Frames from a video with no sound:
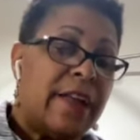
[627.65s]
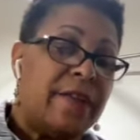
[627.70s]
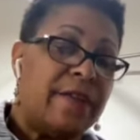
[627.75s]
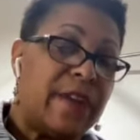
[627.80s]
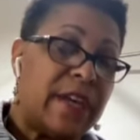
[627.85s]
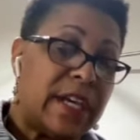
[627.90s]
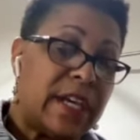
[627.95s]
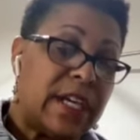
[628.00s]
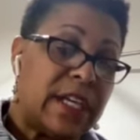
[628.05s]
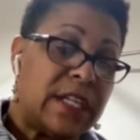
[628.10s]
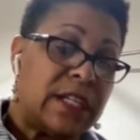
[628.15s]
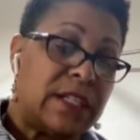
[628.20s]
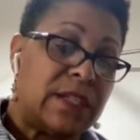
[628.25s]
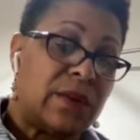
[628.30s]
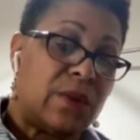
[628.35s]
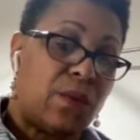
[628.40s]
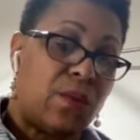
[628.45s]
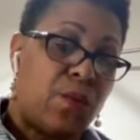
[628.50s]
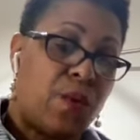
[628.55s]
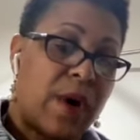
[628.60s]

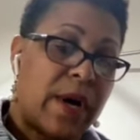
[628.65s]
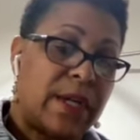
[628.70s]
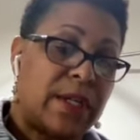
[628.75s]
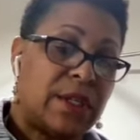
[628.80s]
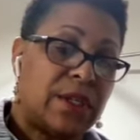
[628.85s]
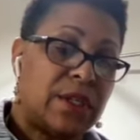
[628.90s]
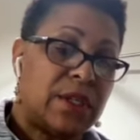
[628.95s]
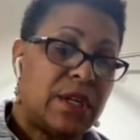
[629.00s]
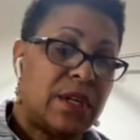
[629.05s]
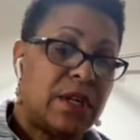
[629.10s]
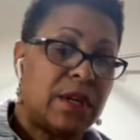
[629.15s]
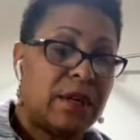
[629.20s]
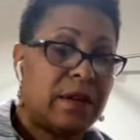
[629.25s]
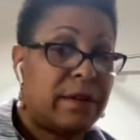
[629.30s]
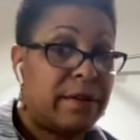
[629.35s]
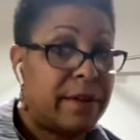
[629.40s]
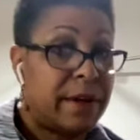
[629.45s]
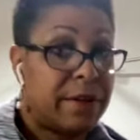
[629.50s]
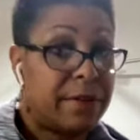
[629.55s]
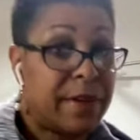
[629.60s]
these ones,
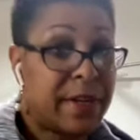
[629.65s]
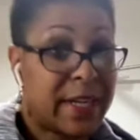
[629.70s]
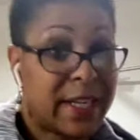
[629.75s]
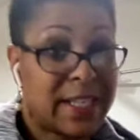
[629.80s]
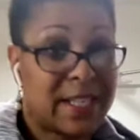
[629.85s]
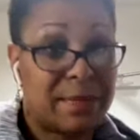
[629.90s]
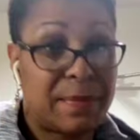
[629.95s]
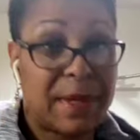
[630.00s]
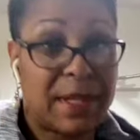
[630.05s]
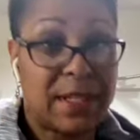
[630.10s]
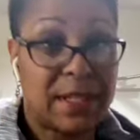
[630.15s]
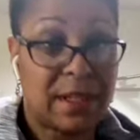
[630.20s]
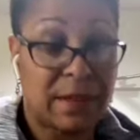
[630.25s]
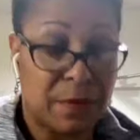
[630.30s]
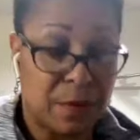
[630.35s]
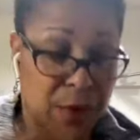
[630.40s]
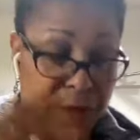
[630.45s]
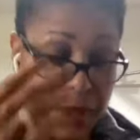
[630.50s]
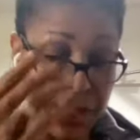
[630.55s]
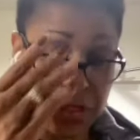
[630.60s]
they're the
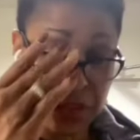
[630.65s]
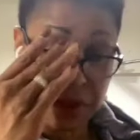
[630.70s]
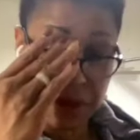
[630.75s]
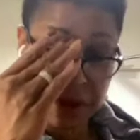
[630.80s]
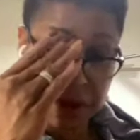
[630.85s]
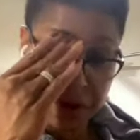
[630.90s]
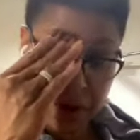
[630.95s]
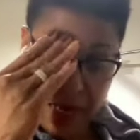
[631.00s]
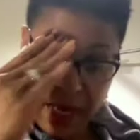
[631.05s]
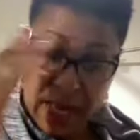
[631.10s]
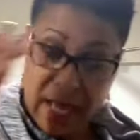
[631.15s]
expensive ones, y'all.